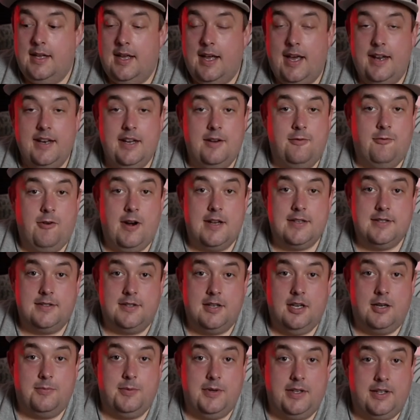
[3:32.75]
and then rest
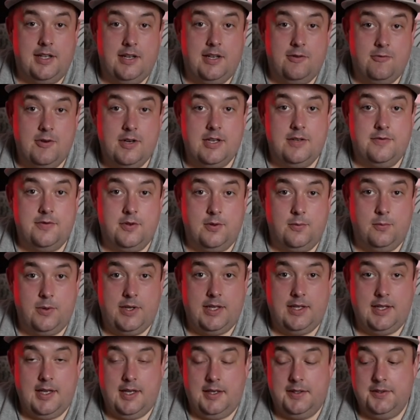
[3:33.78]
up and get ready for the
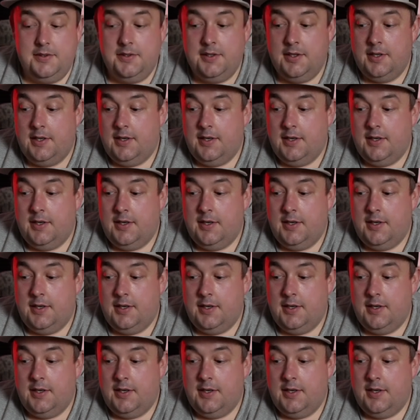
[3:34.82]
weekend.